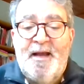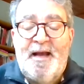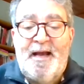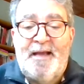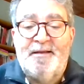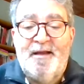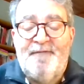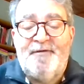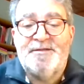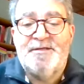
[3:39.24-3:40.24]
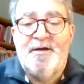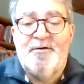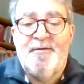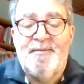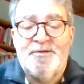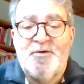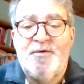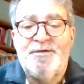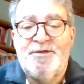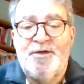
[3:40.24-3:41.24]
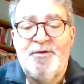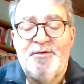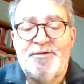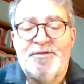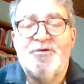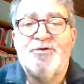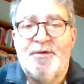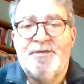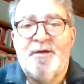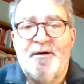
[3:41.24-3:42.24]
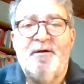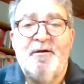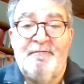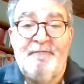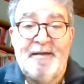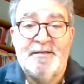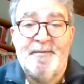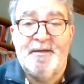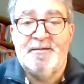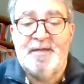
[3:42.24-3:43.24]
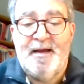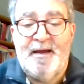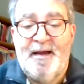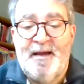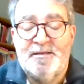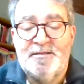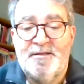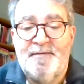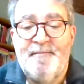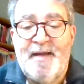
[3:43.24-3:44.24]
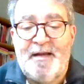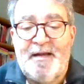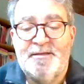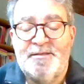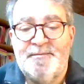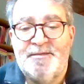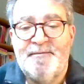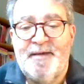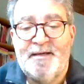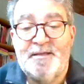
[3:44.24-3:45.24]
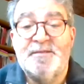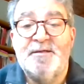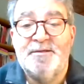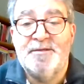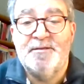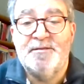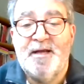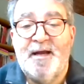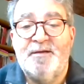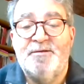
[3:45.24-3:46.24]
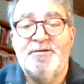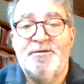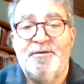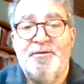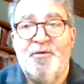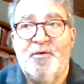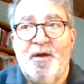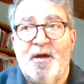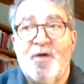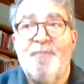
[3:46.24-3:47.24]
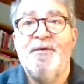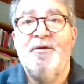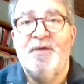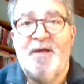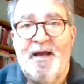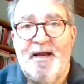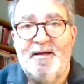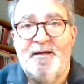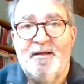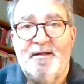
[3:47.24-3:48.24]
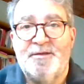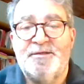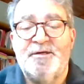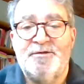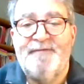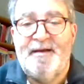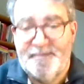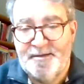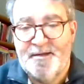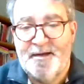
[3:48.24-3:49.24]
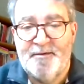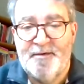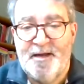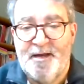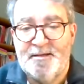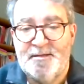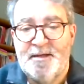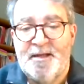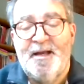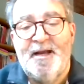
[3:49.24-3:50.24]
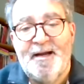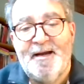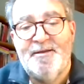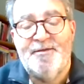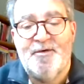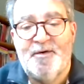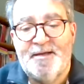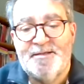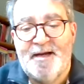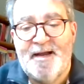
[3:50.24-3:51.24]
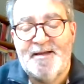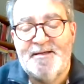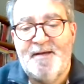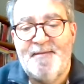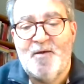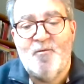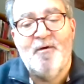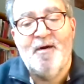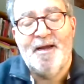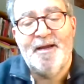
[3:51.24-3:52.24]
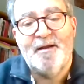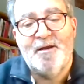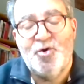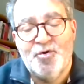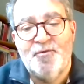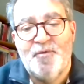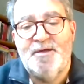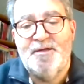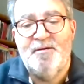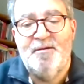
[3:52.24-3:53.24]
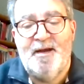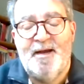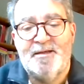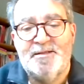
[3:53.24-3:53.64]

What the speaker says: And the FRC group has always used social return on investment as the mechanism to make decisions and to communicate the social value that they create. And I thought, as an academic, why couldn't we do that?